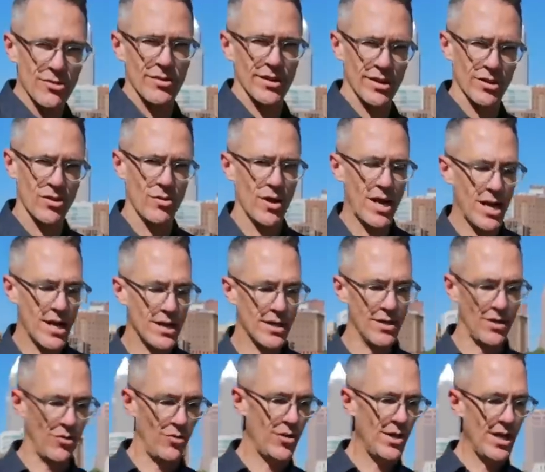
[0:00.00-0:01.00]
here in
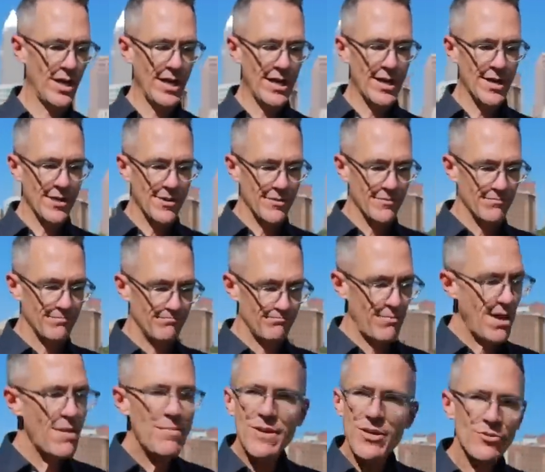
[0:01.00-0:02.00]
Ohio,
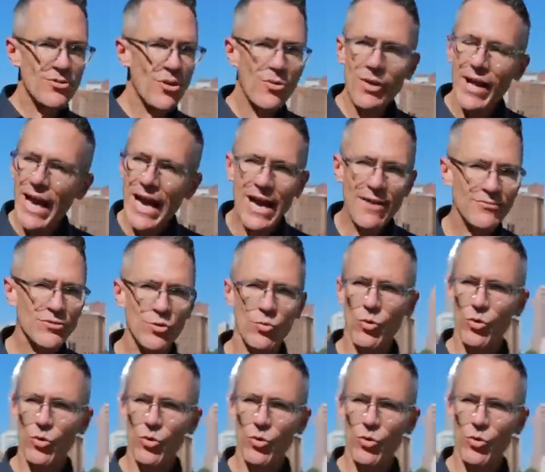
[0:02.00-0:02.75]
maybe you don't have